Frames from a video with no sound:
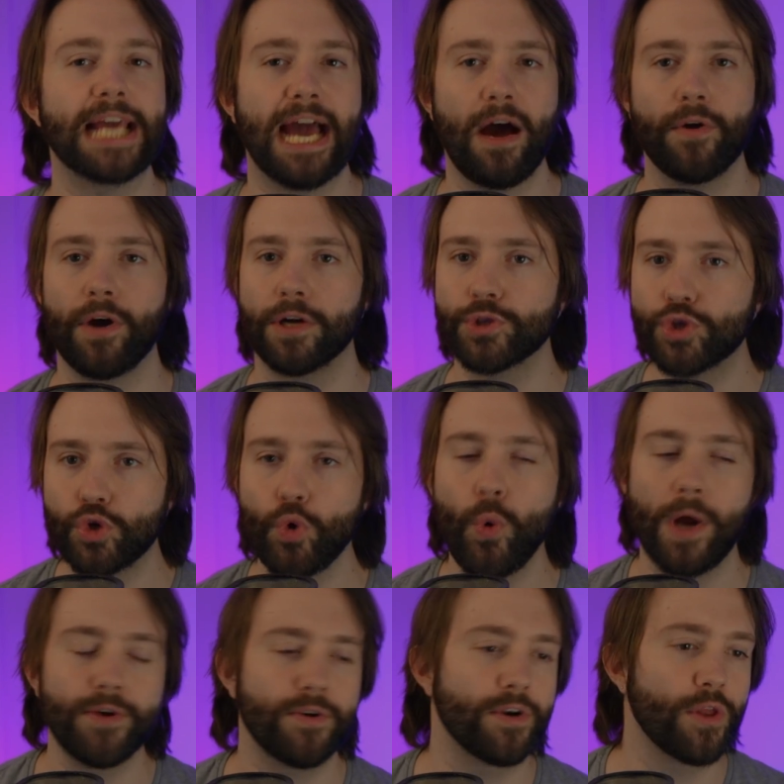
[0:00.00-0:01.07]
out on
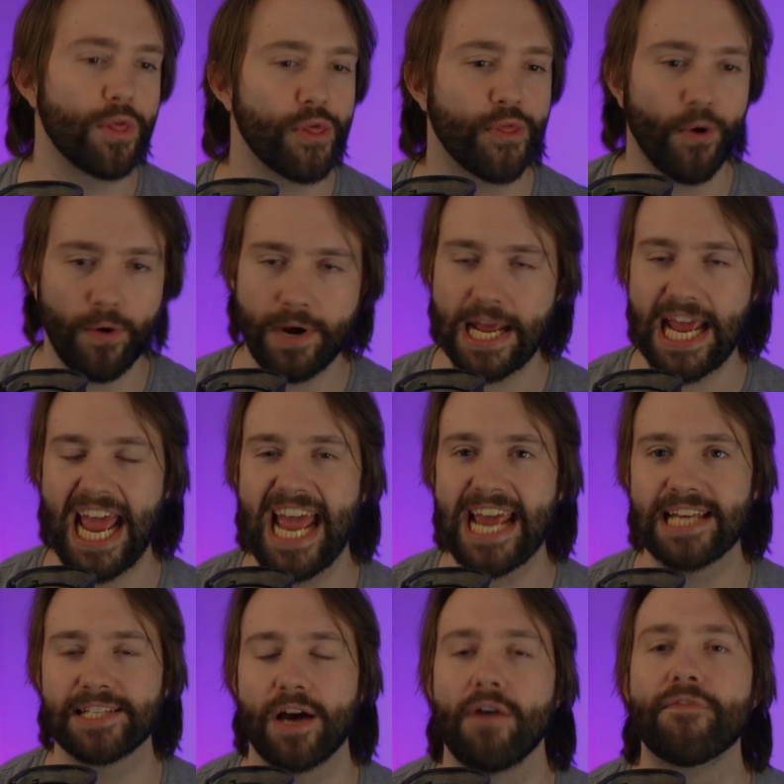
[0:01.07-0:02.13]

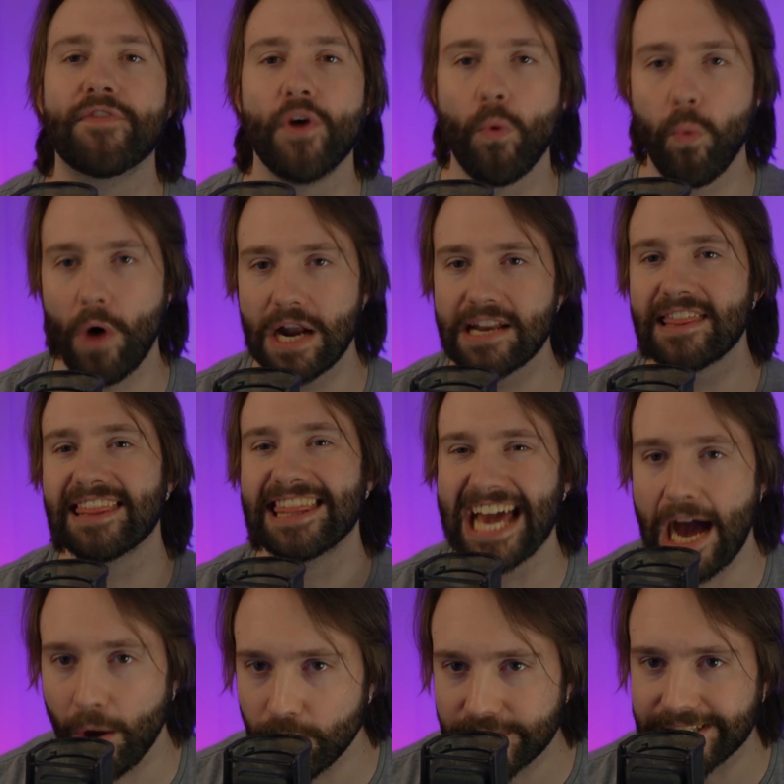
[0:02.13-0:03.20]
238 of the
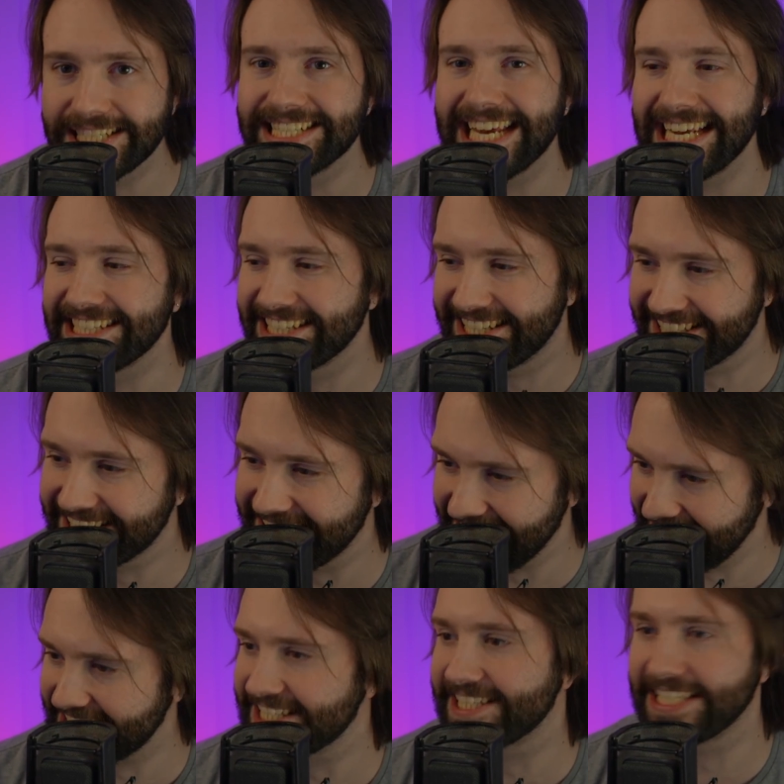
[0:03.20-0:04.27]

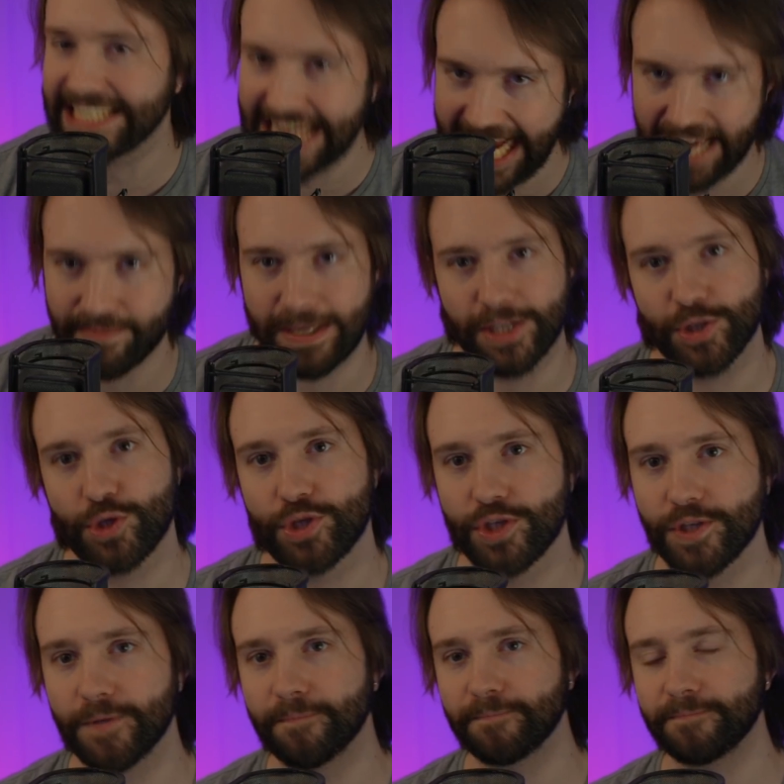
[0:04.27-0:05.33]
1006
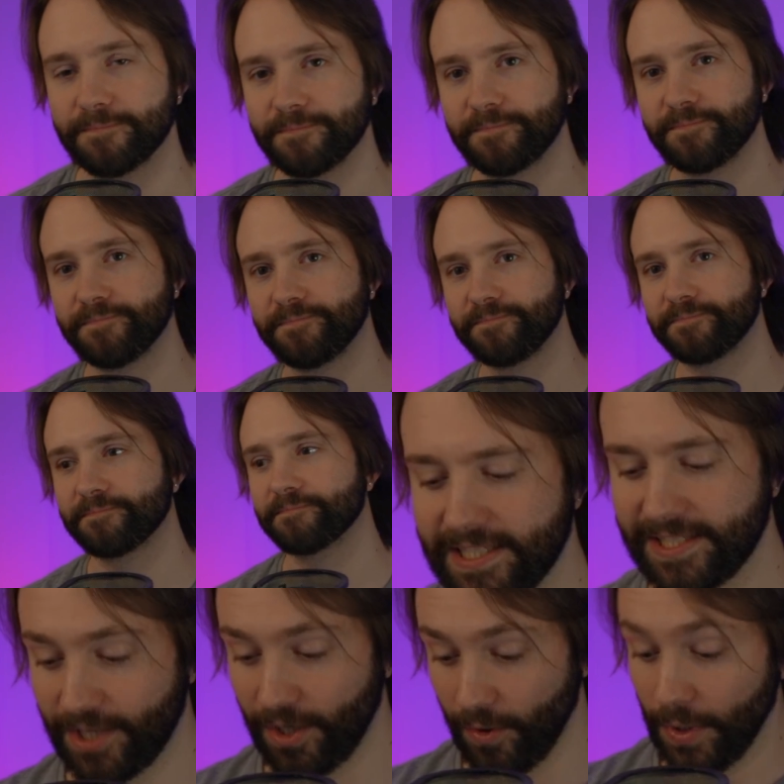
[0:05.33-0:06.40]
damage.
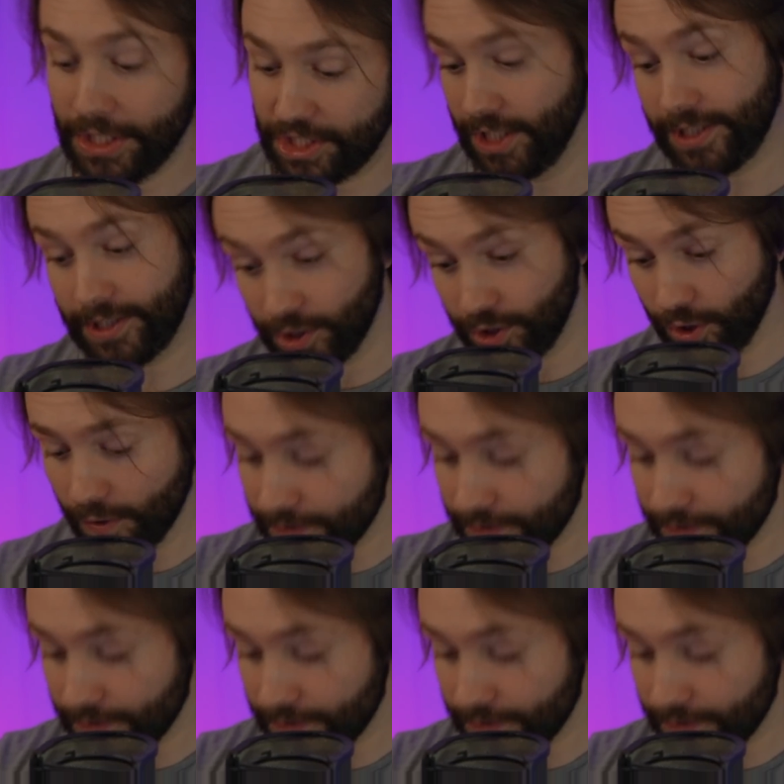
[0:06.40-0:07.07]
So just to do